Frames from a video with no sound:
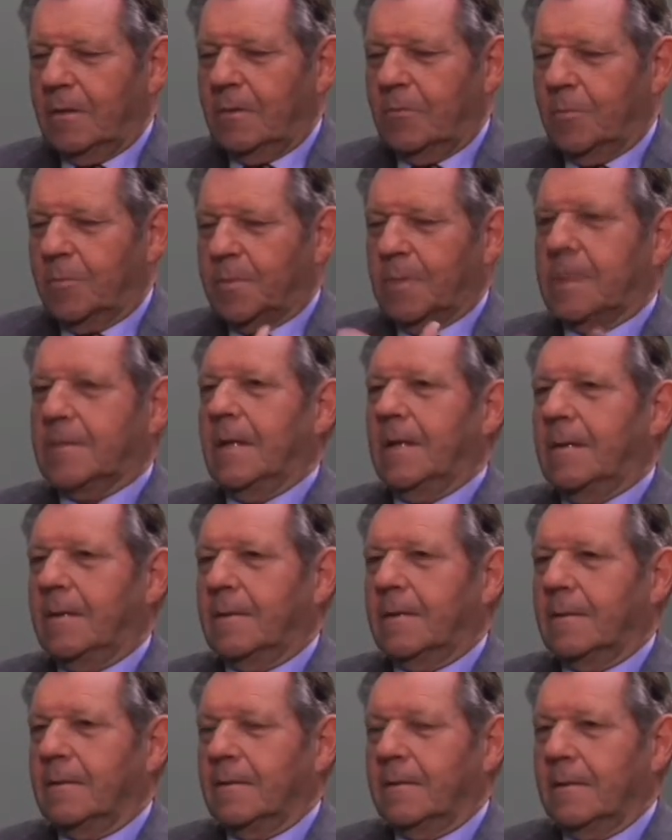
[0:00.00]
to
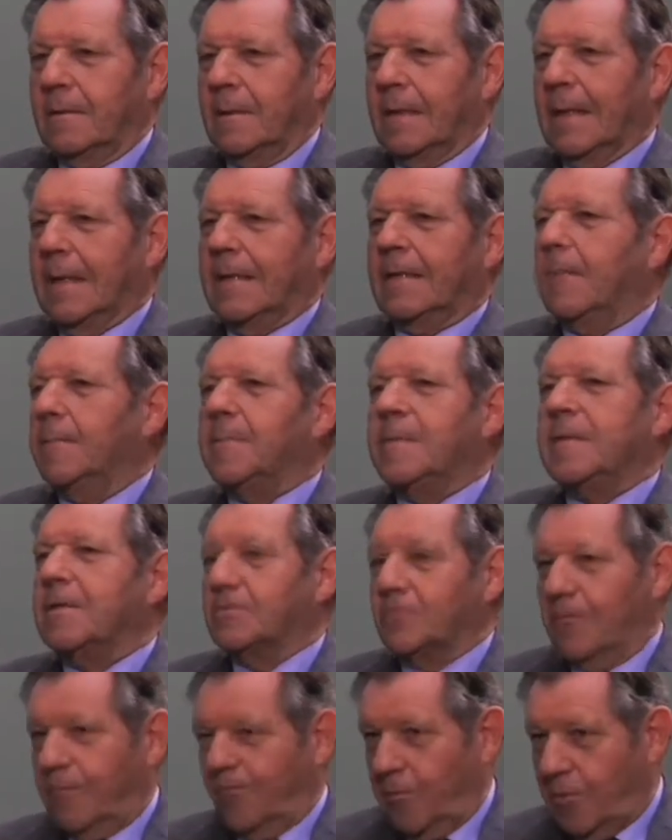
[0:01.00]
present a little
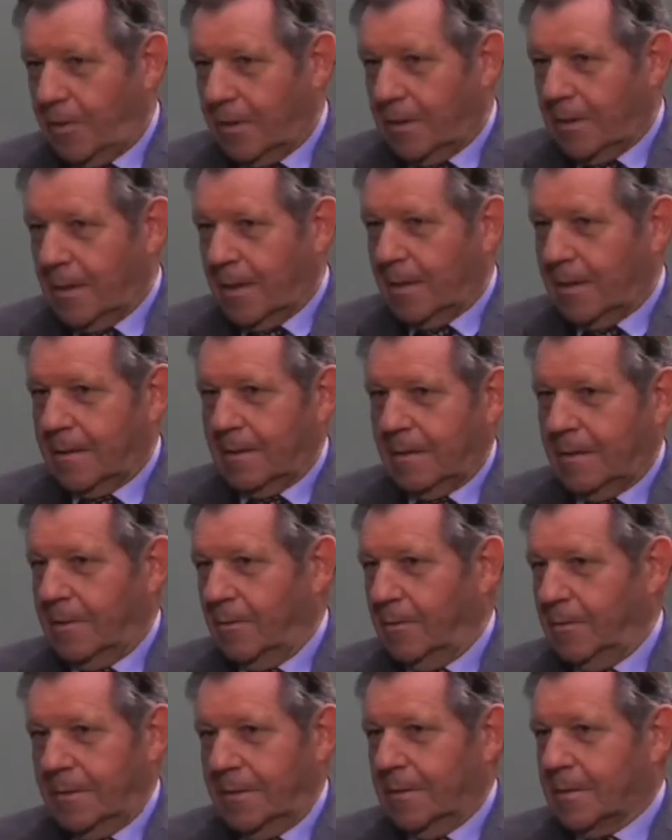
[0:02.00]
piece of work like
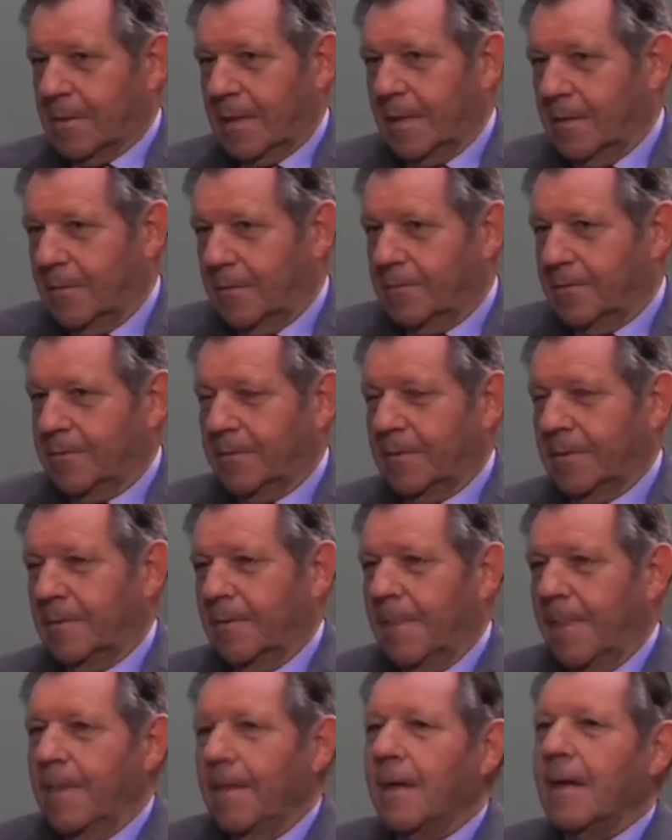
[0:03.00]
all these kind of
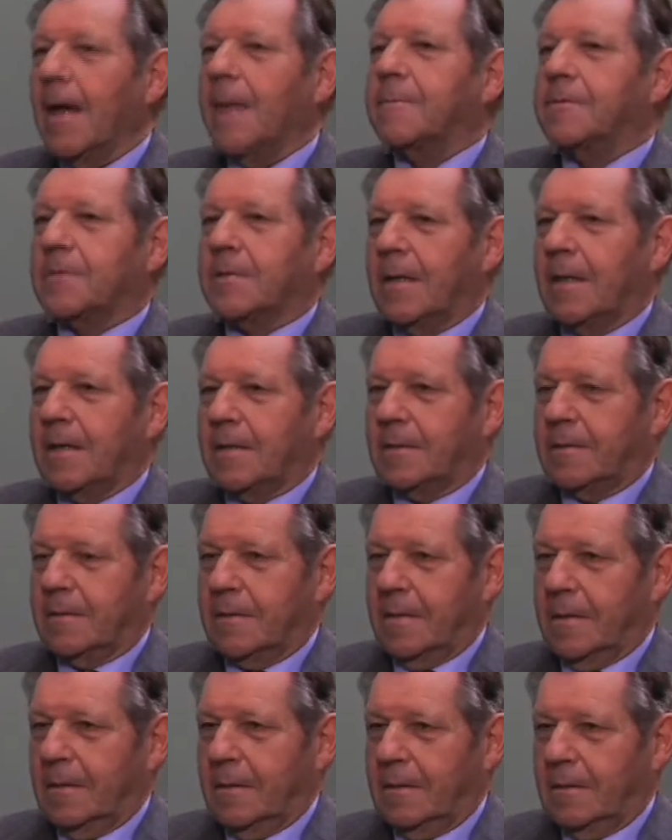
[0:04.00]

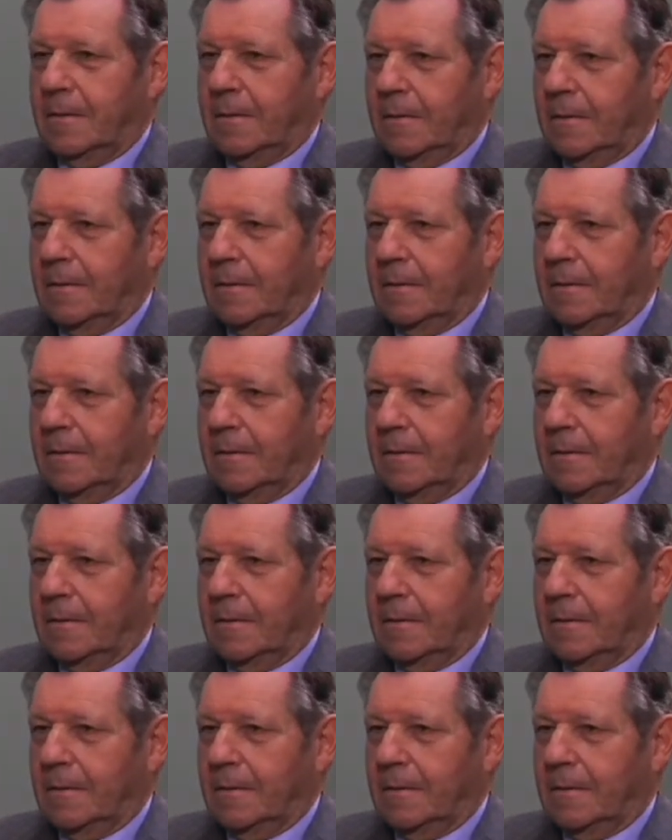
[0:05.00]
abstracts, and